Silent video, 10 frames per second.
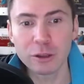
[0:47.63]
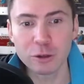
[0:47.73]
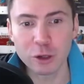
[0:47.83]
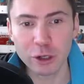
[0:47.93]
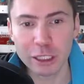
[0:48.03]

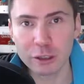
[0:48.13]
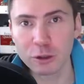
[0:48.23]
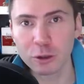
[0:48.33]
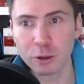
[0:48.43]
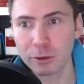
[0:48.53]
You don't need
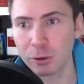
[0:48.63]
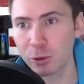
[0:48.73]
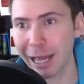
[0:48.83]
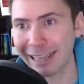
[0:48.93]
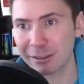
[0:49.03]
to go
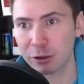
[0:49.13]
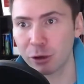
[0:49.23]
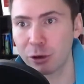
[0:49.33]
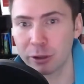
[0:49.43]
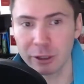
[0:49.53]
through
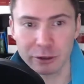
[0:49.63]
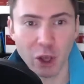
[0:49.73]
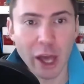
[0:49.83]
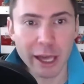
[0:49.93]
extra hurdles.